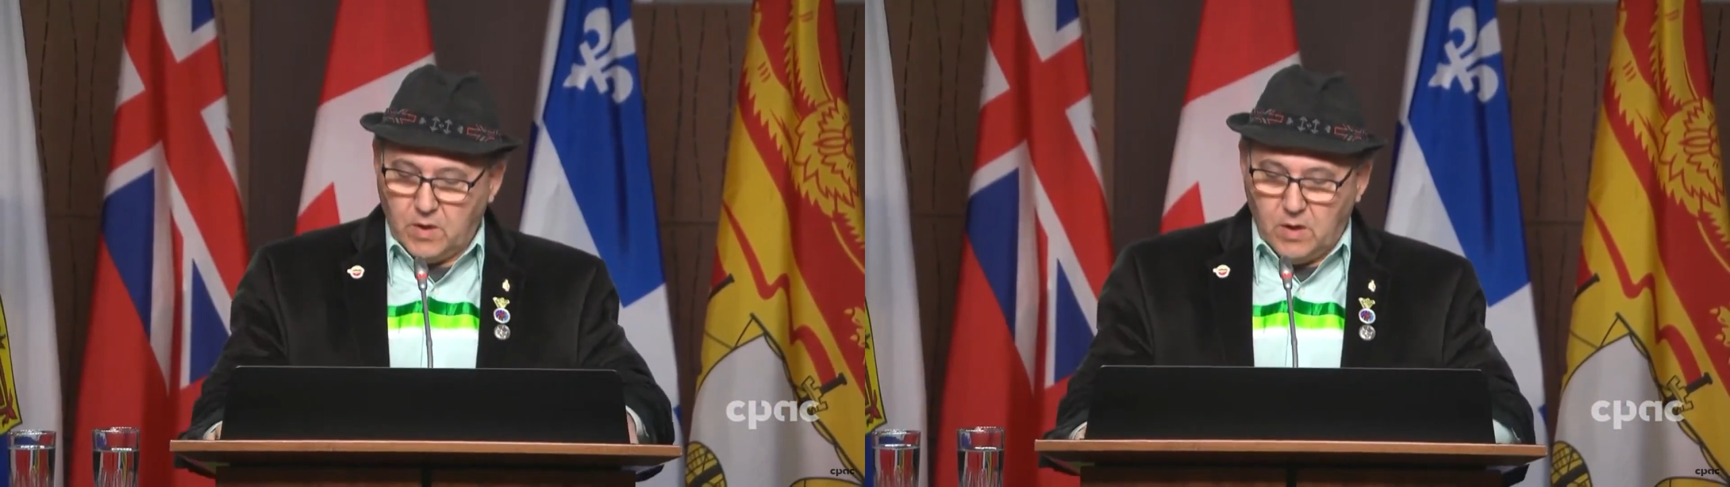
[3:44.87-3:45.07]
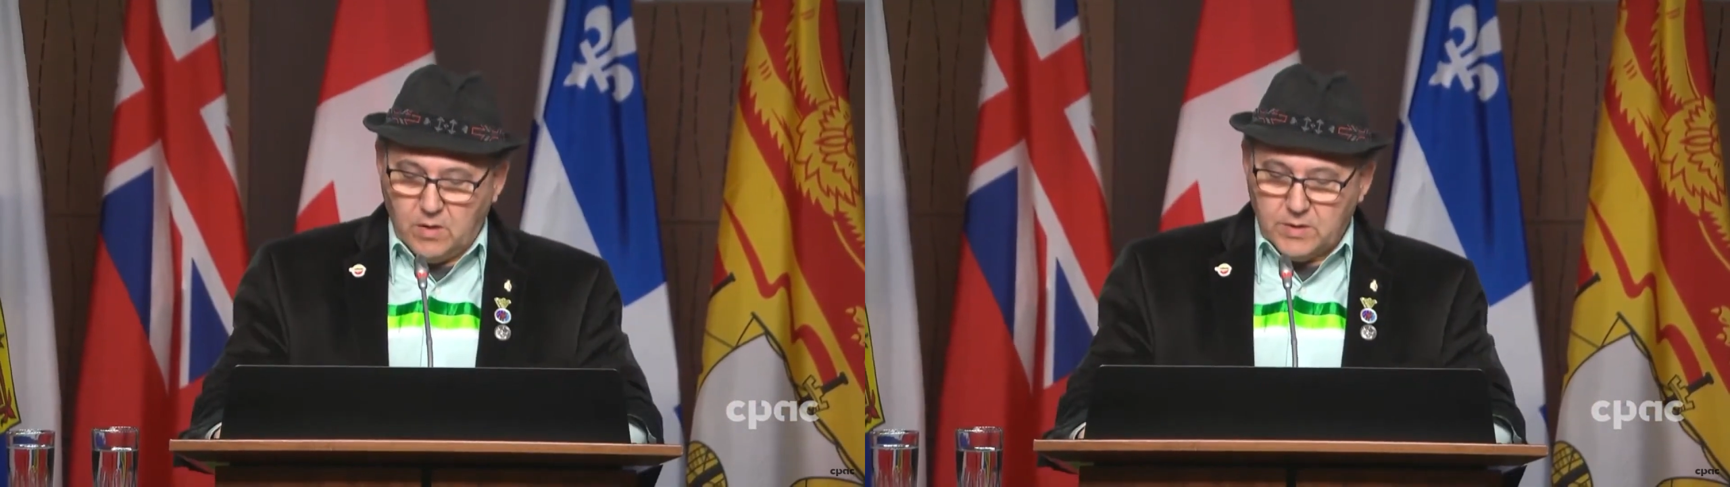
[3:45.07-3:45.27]

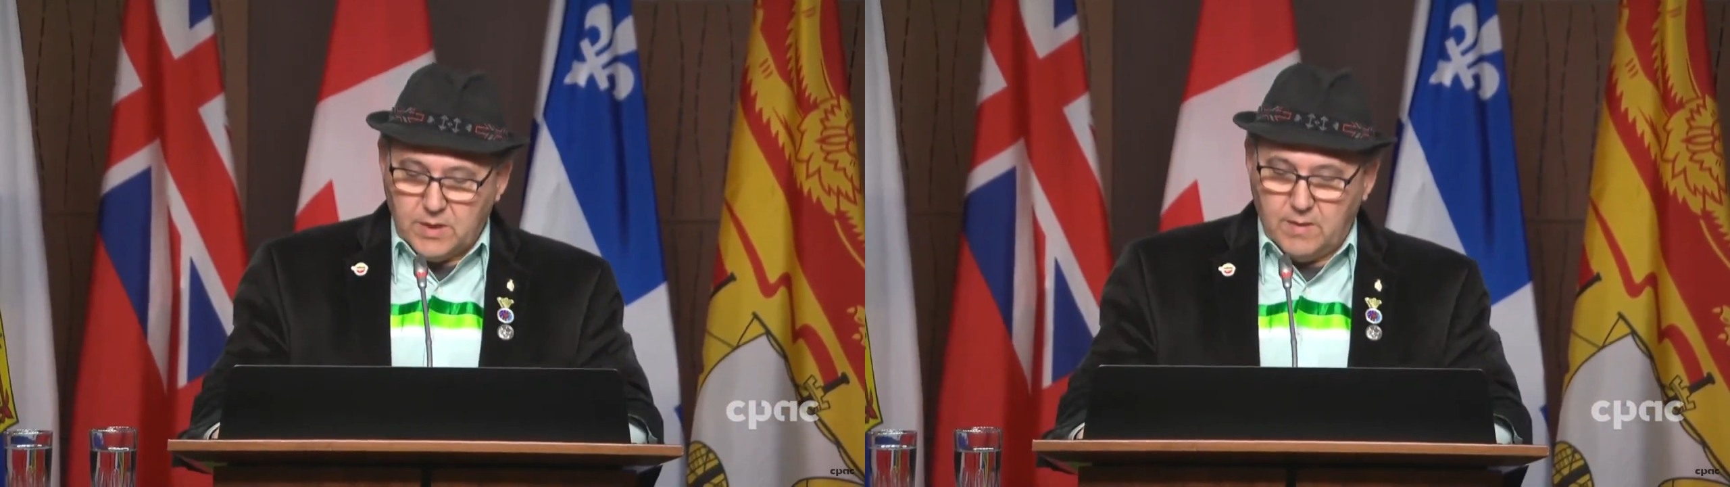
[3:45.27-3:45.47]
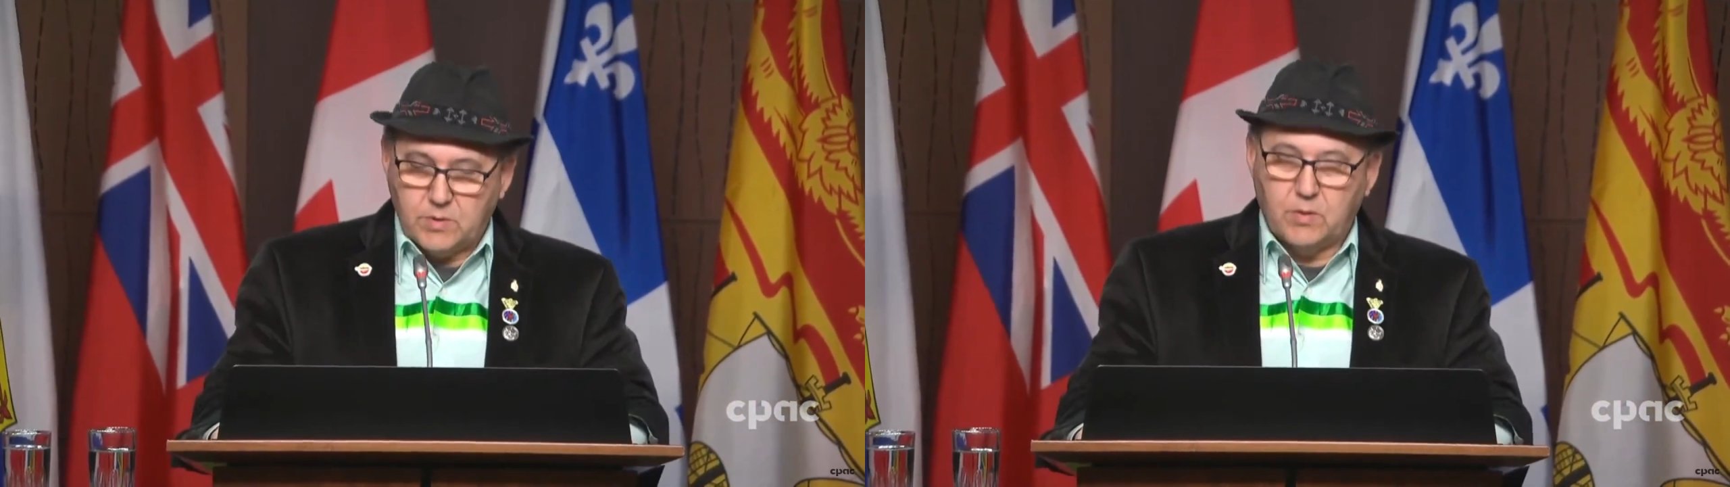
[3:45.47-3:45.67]
Congress
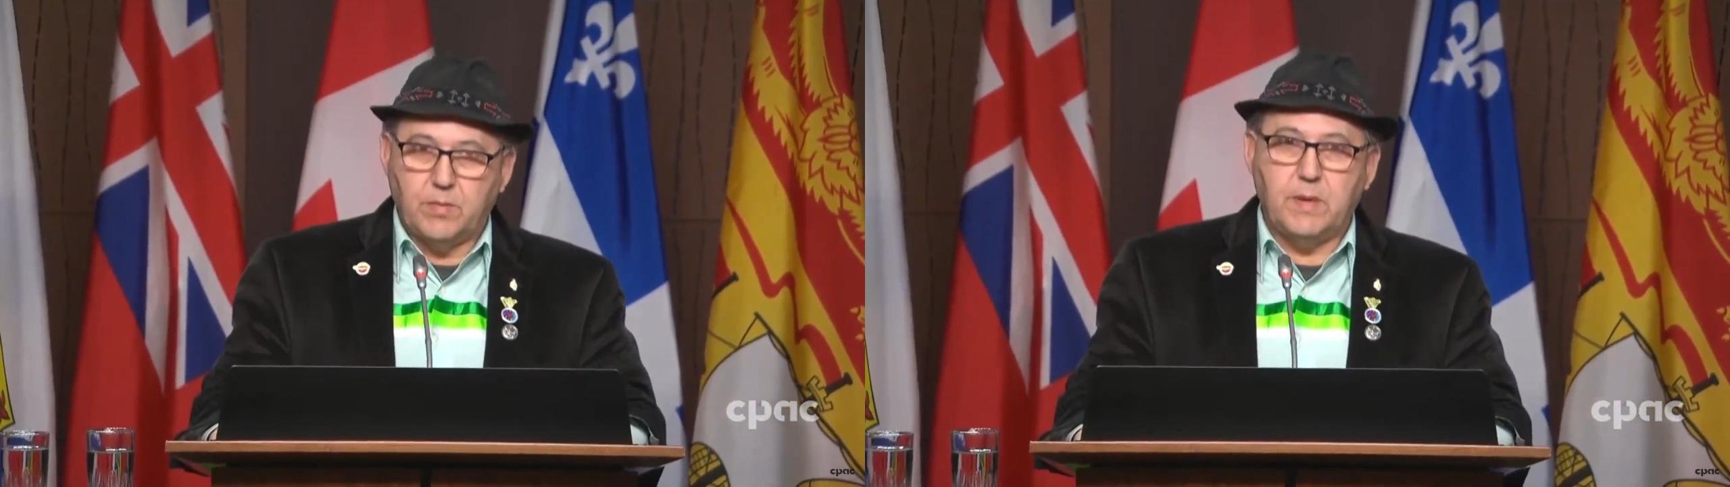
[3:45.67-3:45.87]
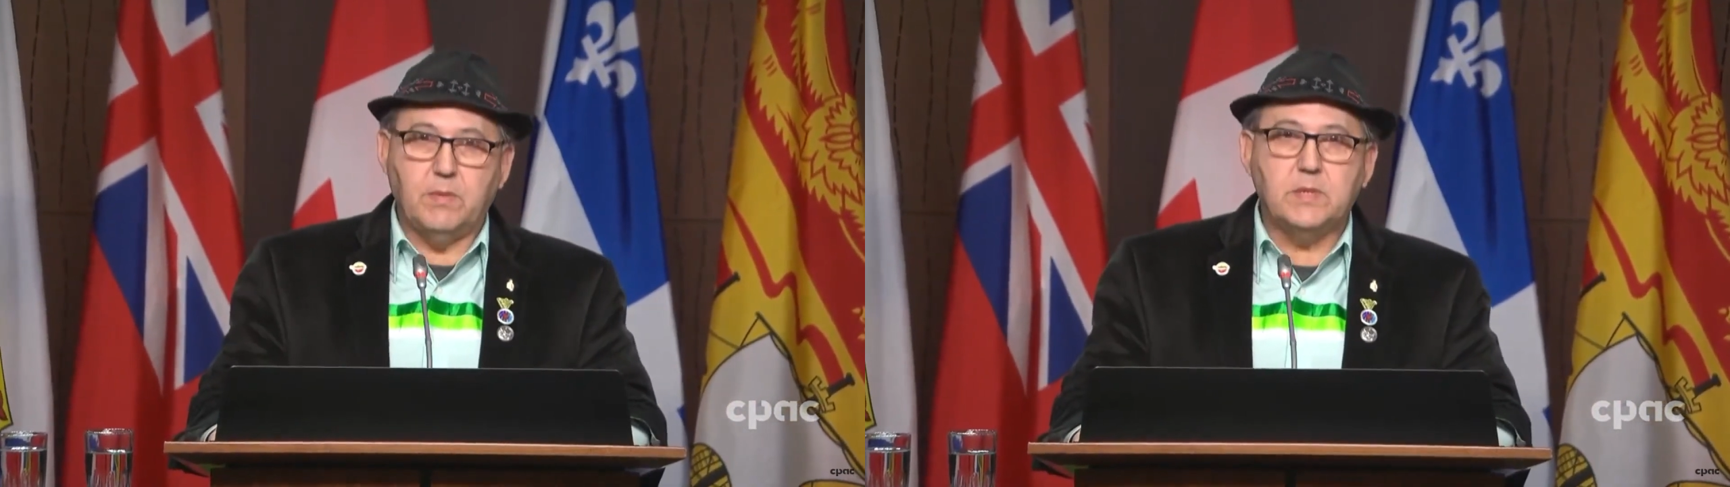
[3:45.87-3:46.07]
of Aboriginal
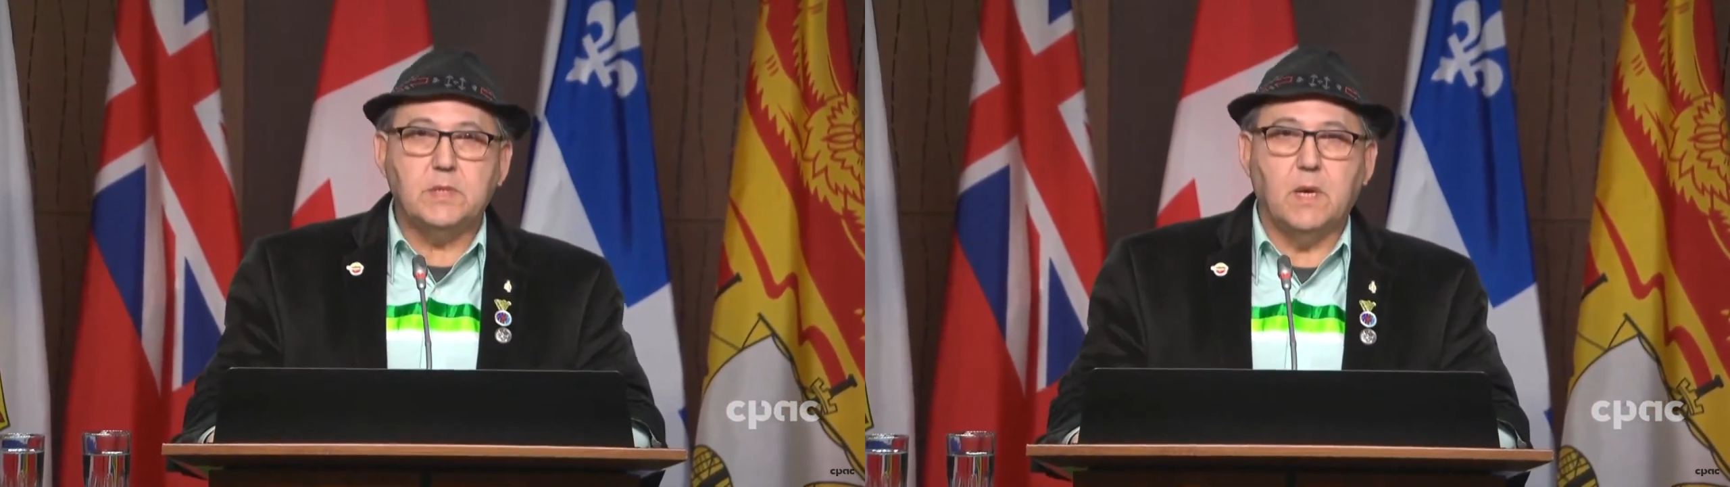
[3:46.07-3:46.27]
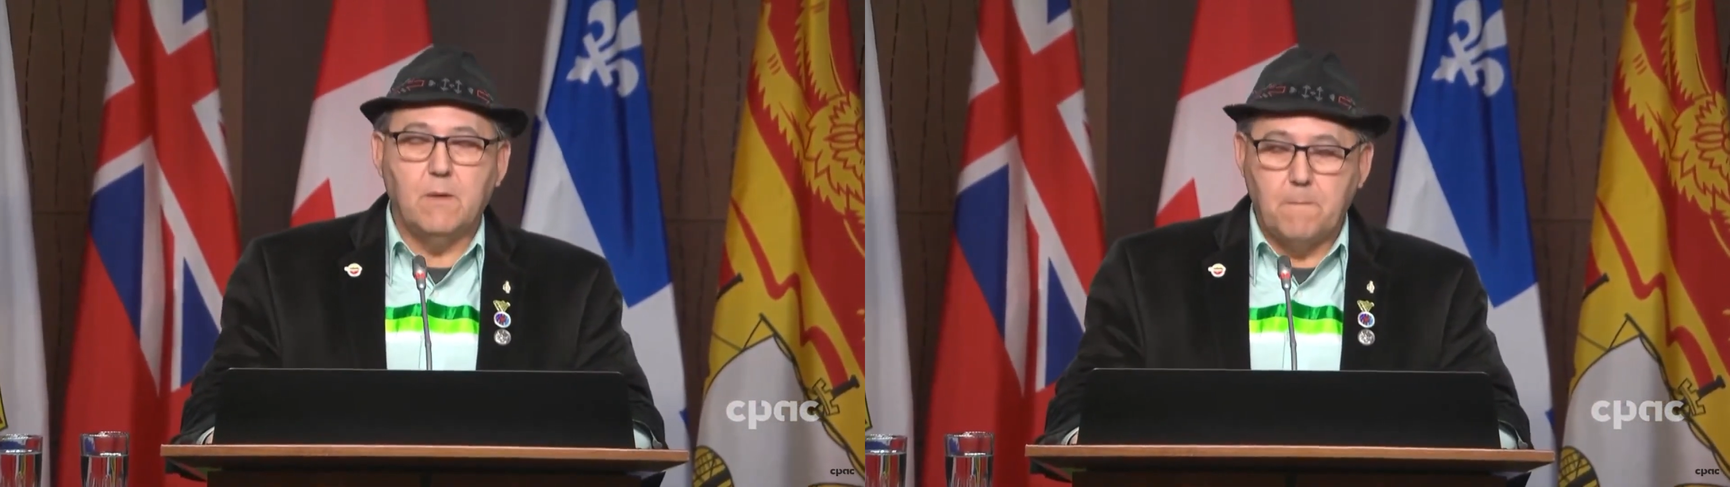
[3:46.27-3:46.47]
Peoples.